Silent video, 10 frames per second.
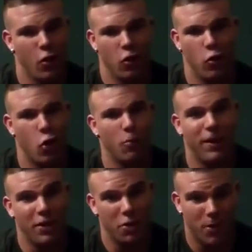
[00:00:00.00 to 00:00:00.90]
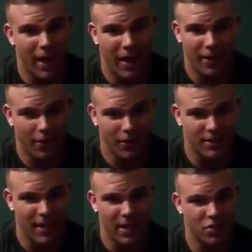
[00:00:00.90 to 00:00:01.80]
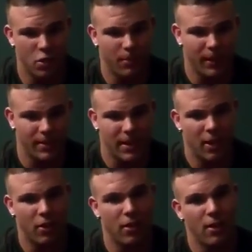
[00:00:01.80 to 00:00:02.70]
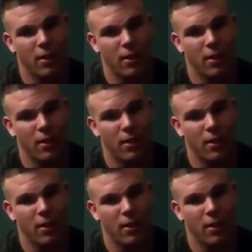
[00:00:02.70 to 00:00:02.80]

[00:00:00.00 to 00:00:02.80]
Nobody knew I had it on stage. Nobody could tell.